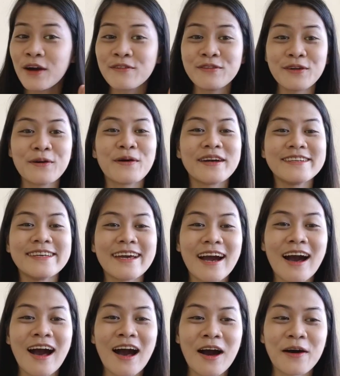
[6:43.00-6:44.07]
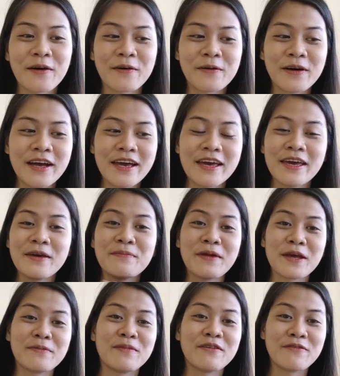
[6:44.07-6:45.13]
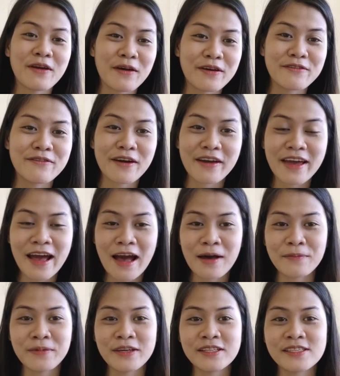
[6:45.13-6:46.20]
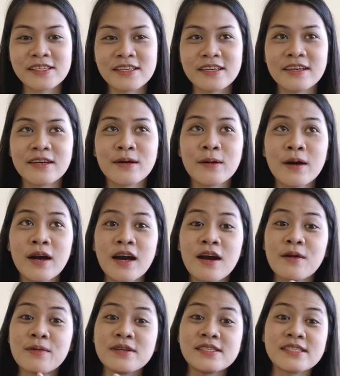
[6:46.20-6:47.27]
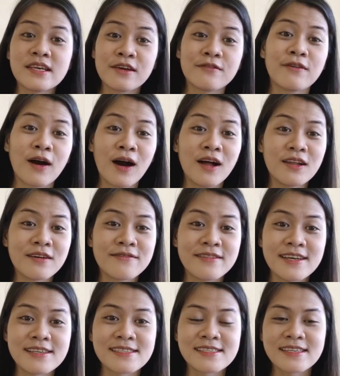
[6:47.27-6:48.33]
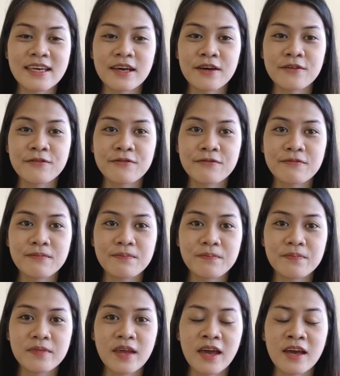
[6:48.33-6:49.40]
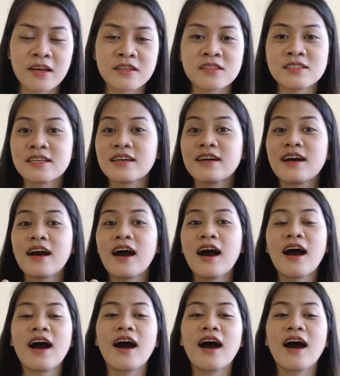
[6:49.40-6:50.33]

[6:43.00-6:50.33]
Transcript: you have no idea how it made me very, very happy to receive all of this gift. And